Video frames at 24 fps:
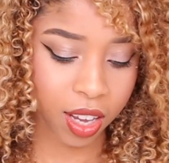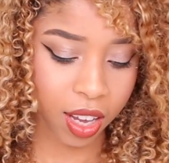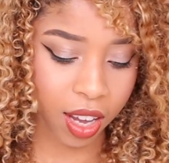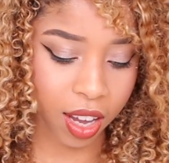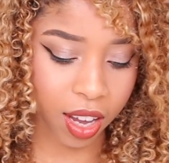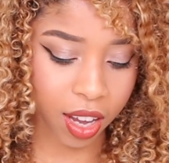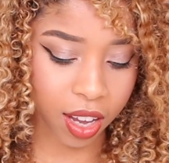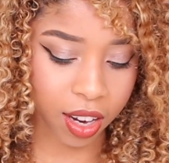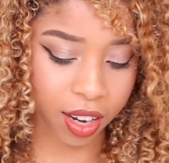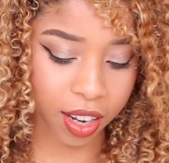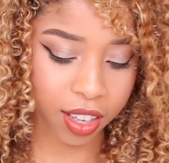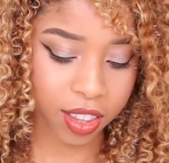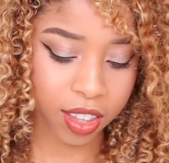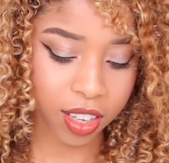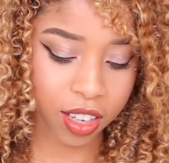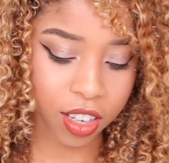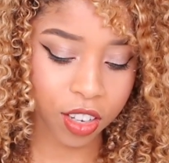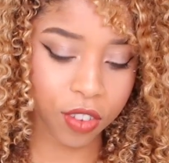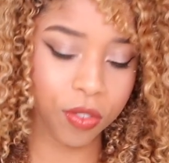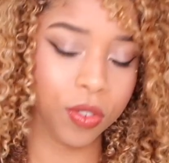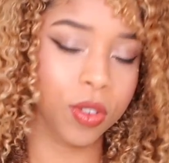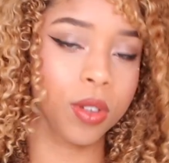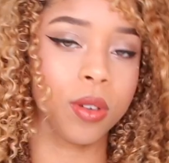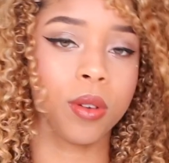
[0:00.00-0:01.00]
And I think
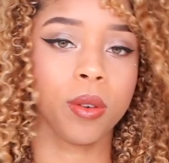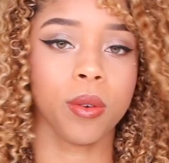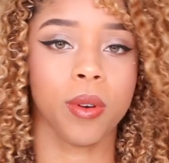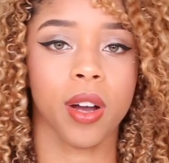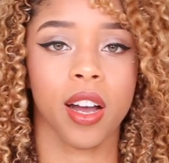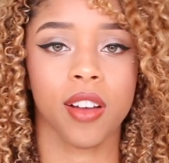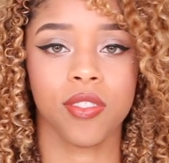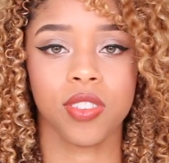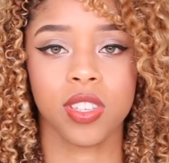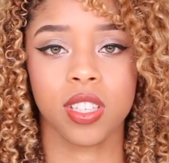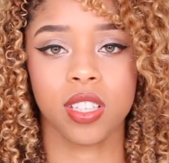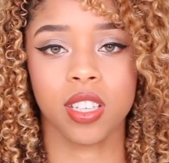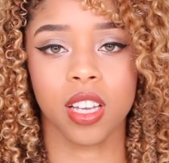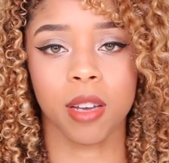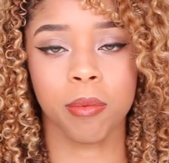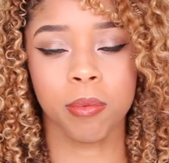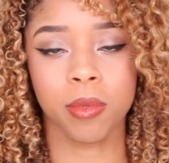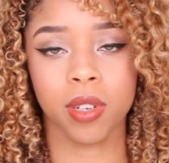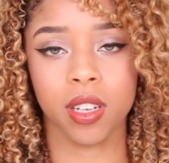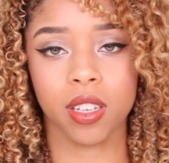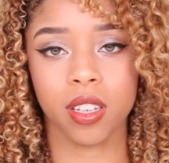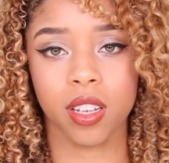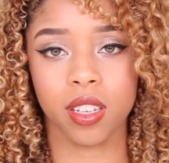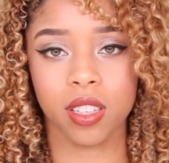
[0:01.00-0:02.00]
if you have
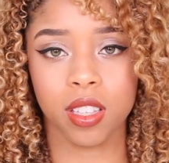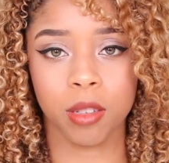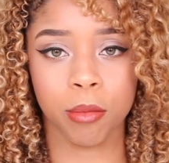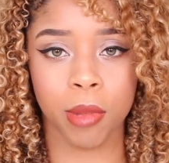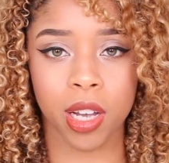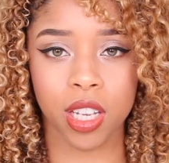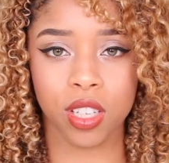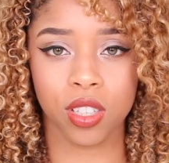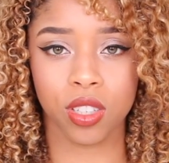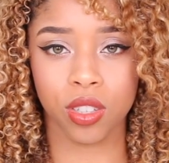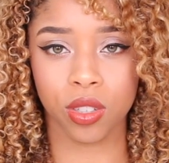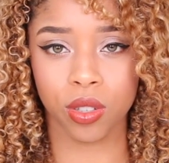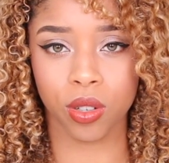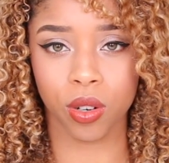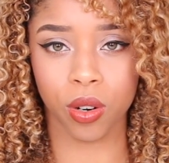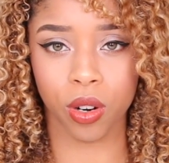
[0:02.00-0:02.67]
skipped a semester,